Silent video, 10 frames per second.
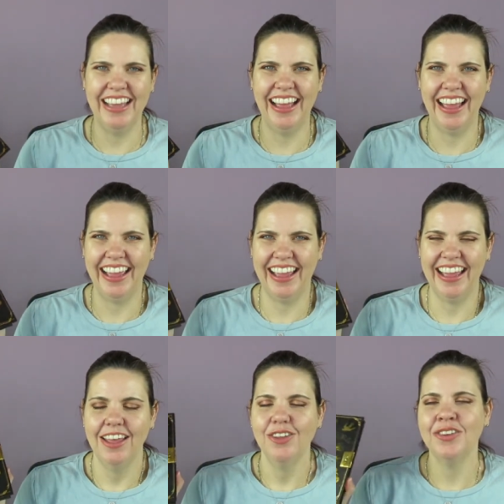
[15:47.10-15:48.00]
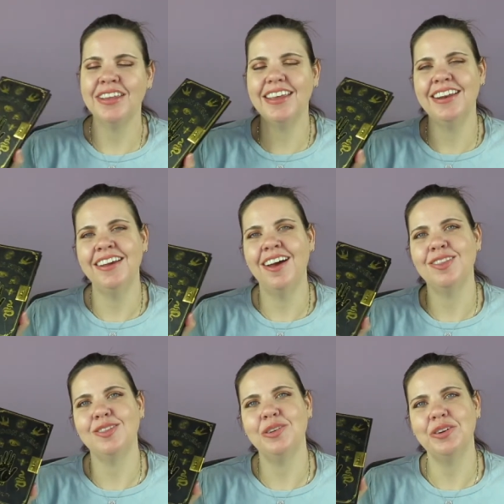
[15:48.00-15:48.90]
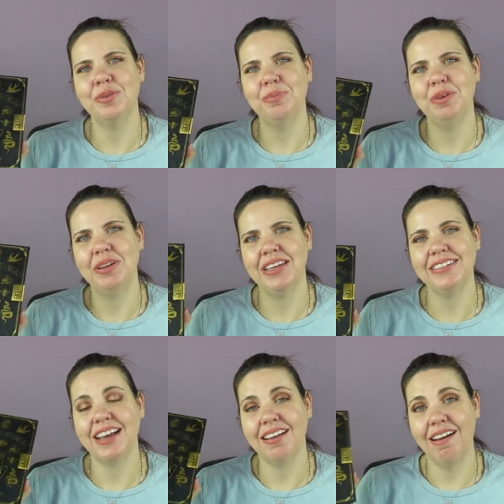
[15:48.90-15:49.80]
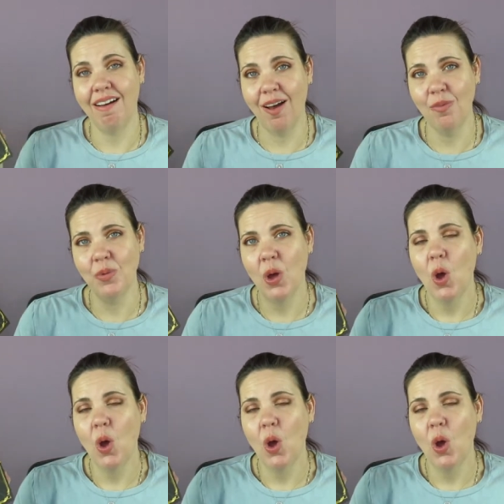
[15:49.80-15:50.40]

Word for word: You can get it on lunar beauty dot com,